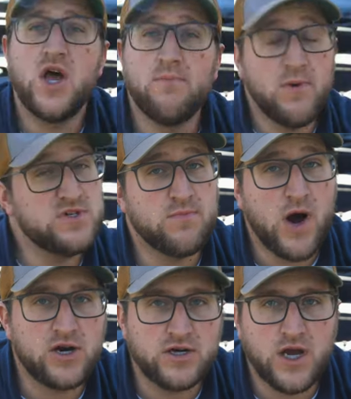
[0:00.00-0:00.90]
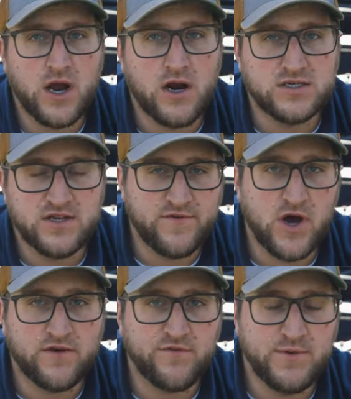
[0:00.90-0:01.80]
Most modern cars have
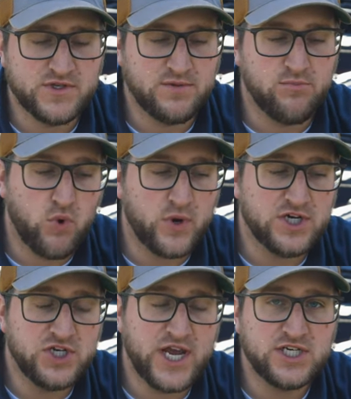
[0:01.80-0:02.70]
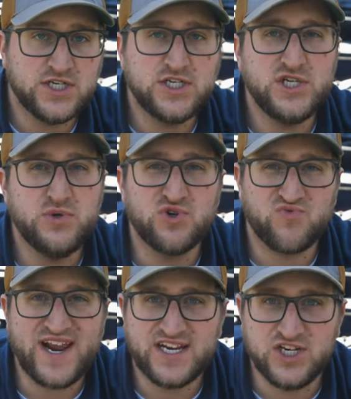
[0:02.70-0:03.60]
gone from using port injection to direct